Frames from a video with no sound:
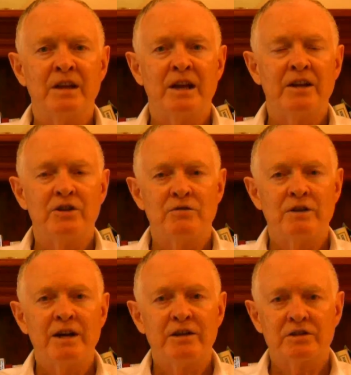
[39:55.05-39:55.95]
And
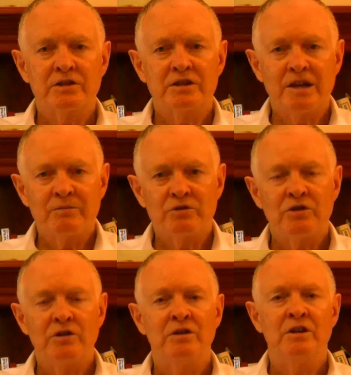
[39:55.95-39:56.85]
Uranus and
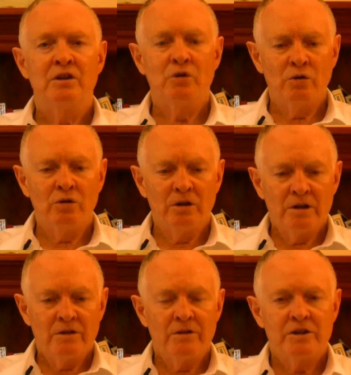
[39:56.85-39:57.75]
Neptune, all
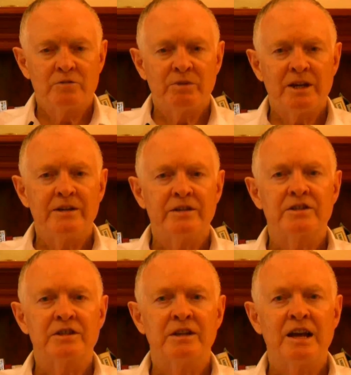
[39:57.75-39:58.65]
these
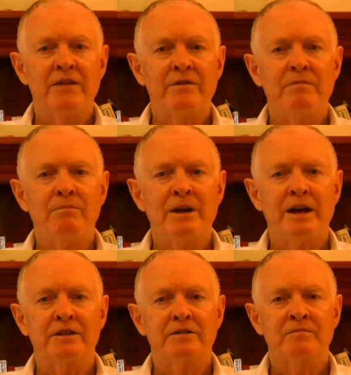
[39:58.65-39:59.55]
planets have
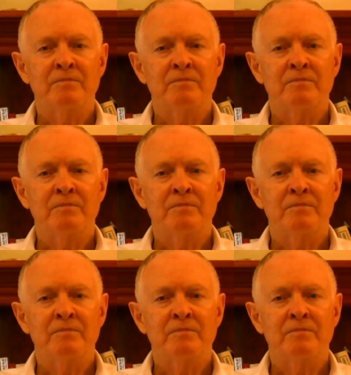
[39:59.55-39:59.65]
impact,